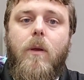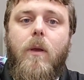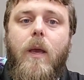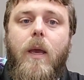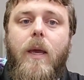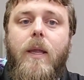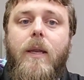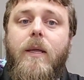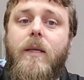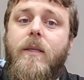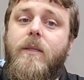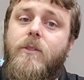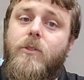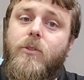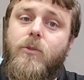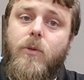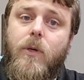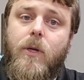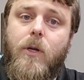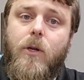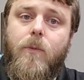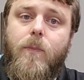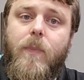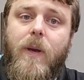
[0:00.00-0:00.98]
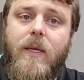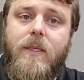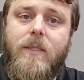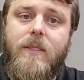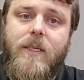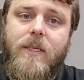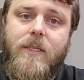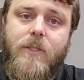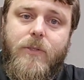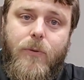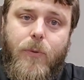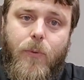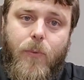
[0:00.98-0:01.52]
and it's triggered by
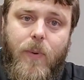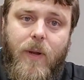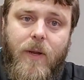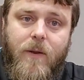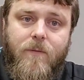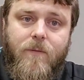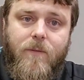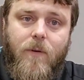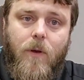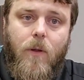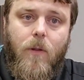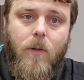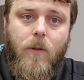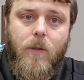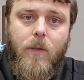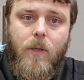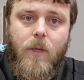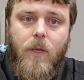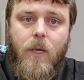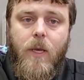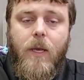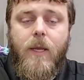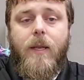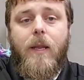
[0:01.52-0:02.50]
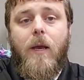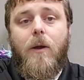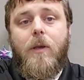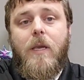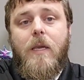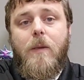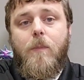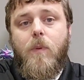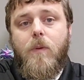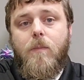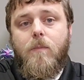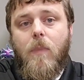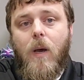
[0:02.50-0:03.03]
seasonal rainfall. Now
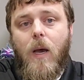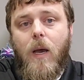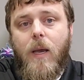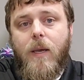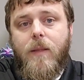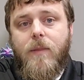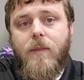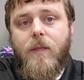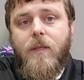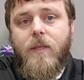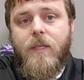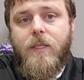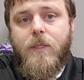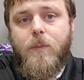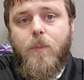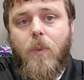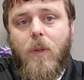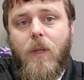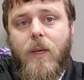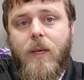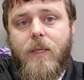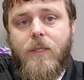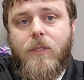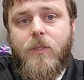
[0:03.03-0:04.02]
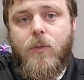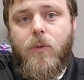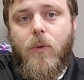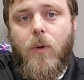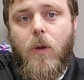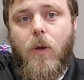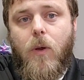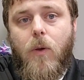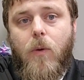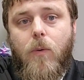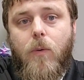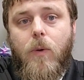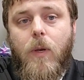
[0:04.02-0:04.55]
keep in mind that these plants
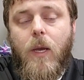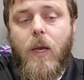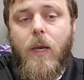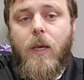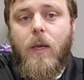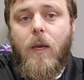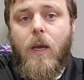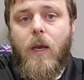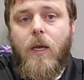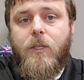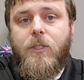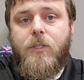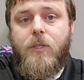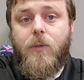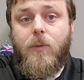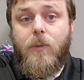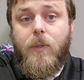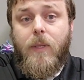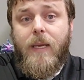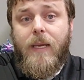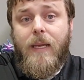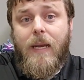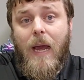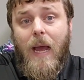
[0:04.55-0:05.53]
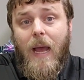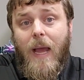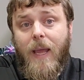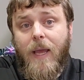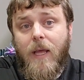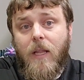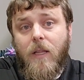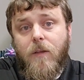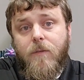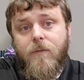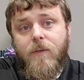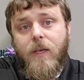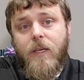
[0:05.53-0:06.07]
grow generally at high
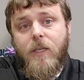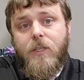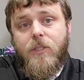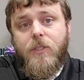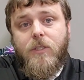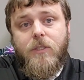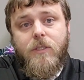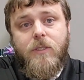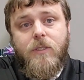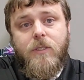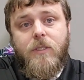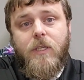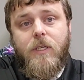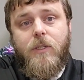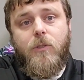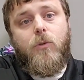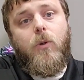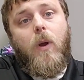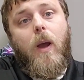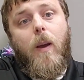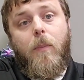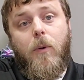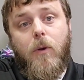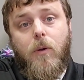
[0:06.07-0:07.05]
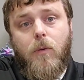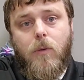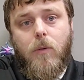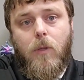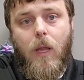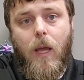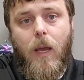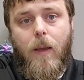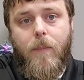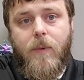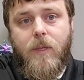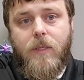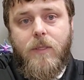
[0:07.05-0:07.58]
elevations in tropical
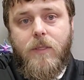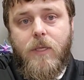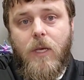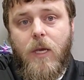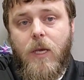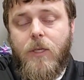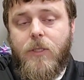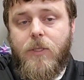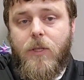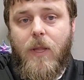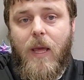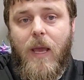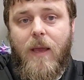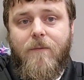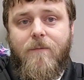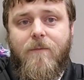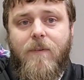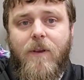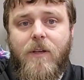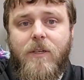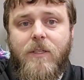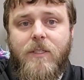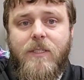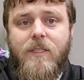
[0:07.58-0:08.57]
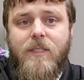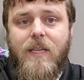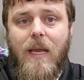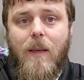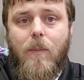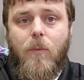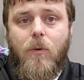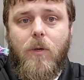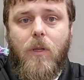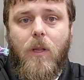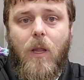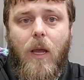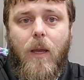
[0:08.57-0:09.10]
climates. So they have very
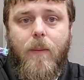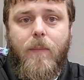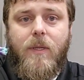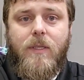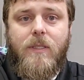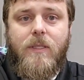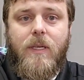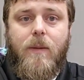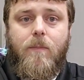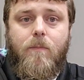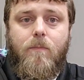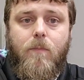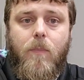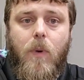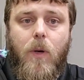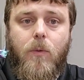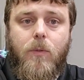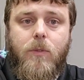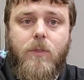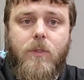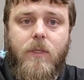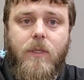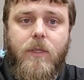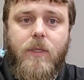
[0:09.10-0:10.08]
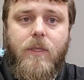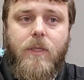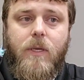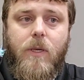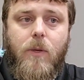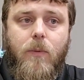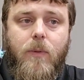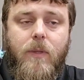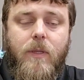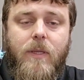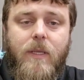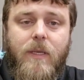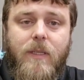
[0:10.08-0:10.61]
stable climates, and mostly the
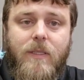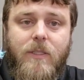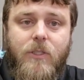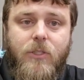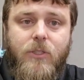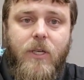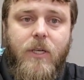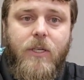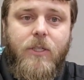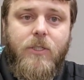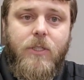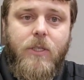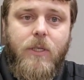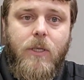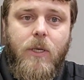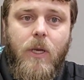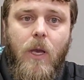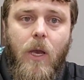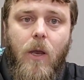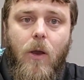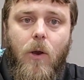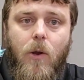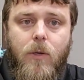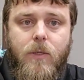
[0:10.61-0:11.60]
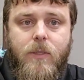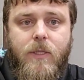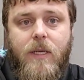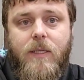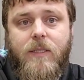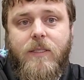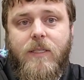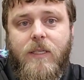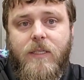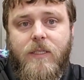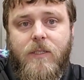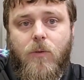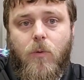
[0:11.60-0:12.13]
only thing that's changing is that
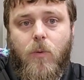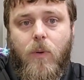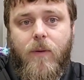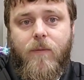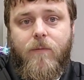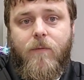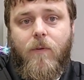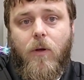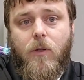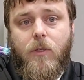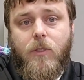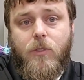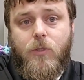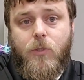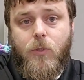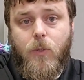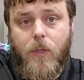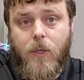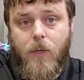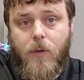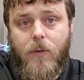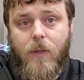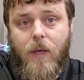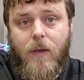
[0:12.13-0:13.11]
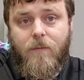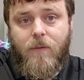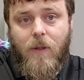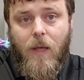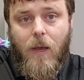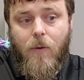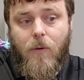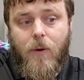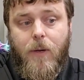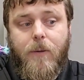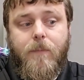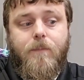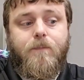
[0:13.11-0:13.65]
seasonal rainfall to trigger that
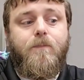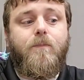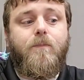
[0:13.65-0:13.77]
flowering.